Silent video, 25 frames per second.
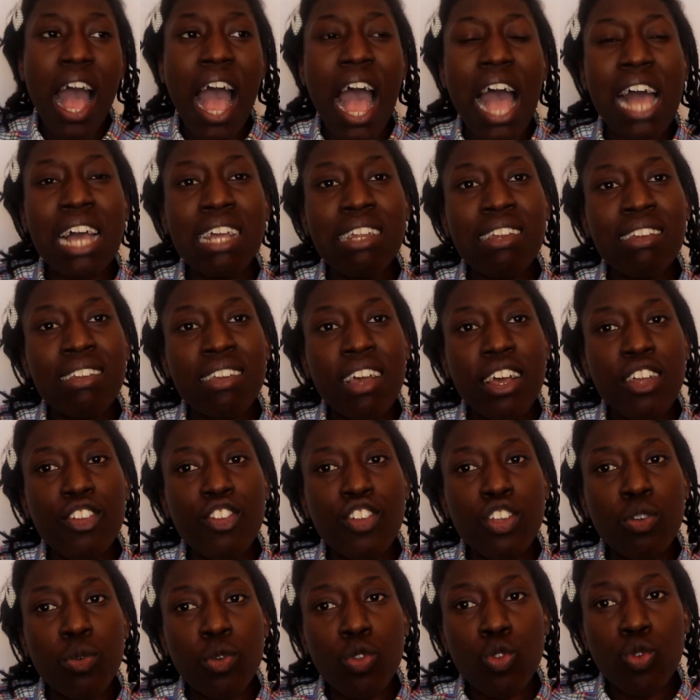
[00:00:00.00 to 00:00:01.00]
And
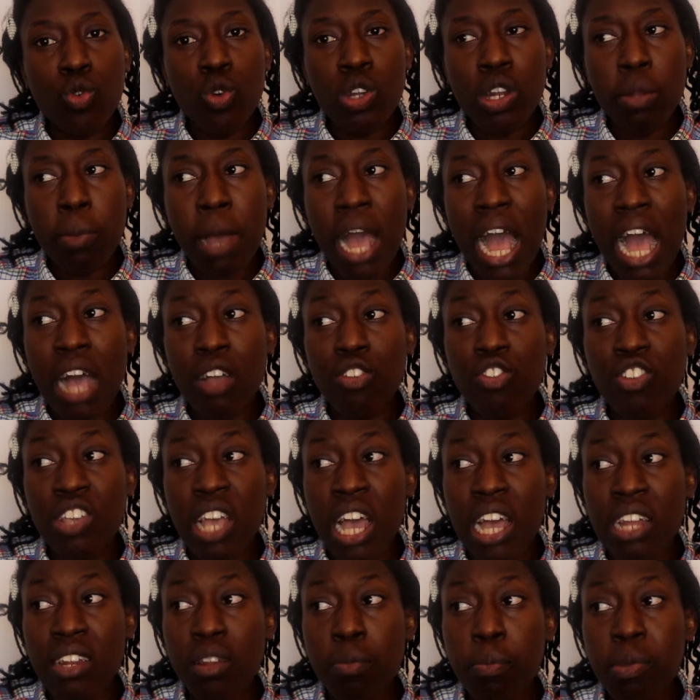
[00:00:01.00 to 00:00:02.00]
she was talking about how
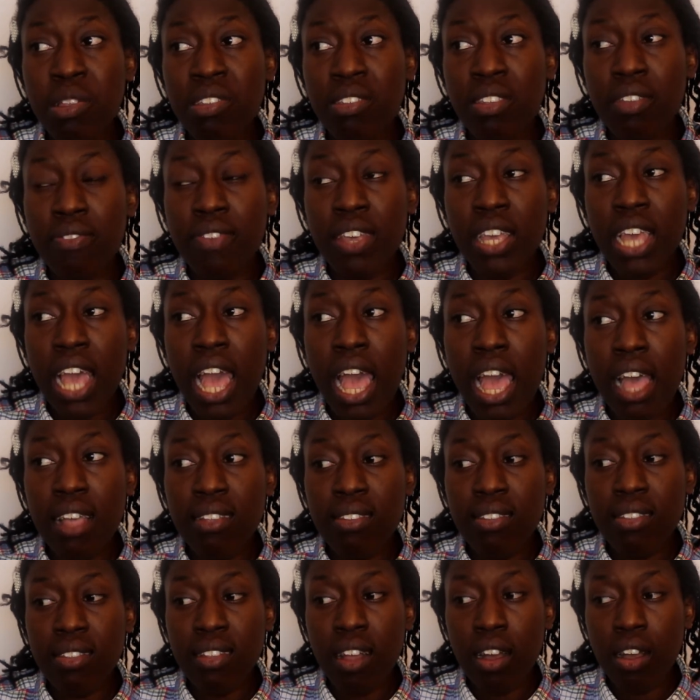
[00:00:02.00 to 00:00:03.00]
she had a specific
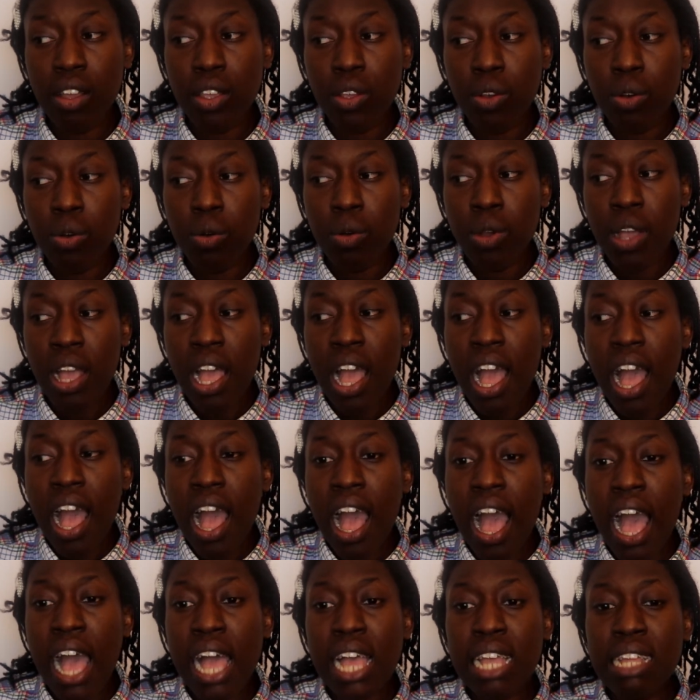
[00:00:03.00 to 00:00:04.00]
hairstyle.
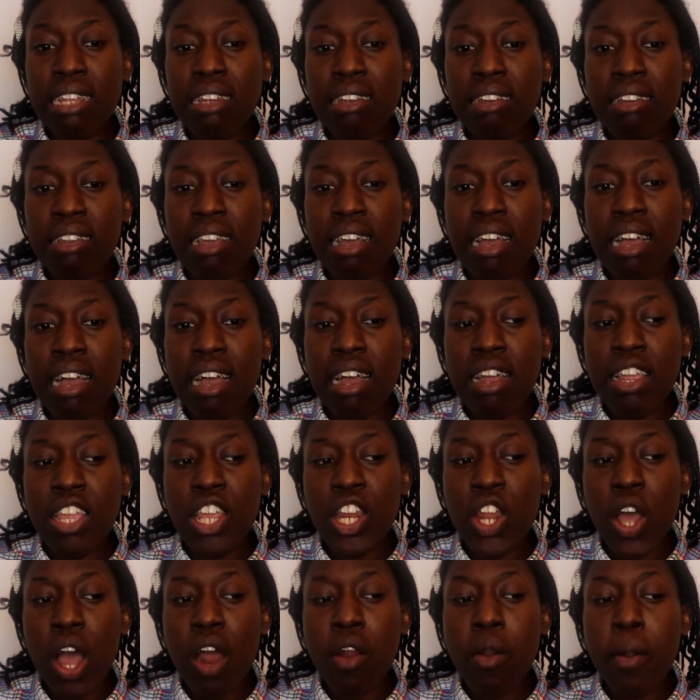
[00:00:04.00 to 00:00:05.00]
And,
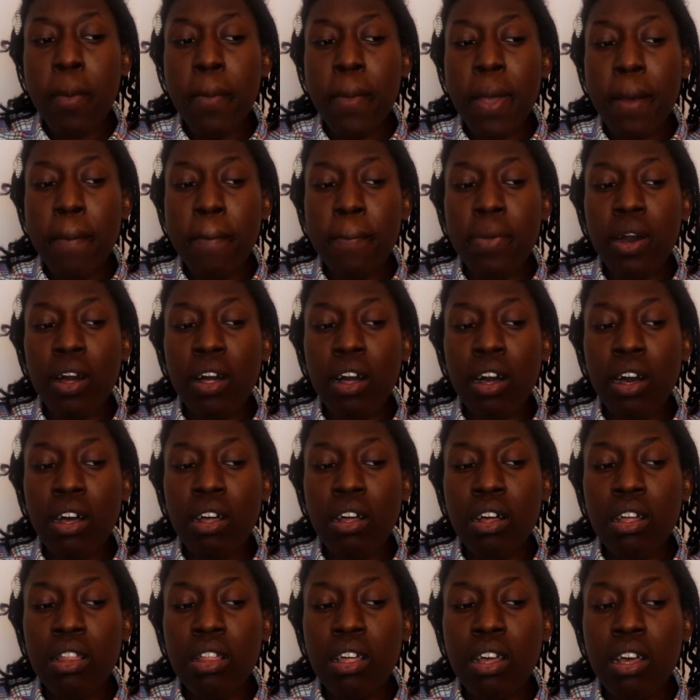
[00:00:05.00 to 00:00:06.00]
you know, I
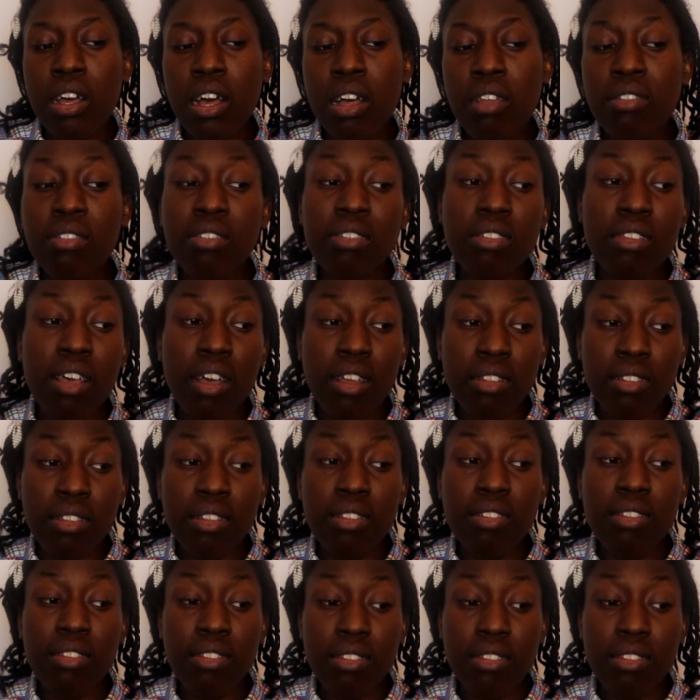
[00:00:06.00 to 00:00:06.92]
remember some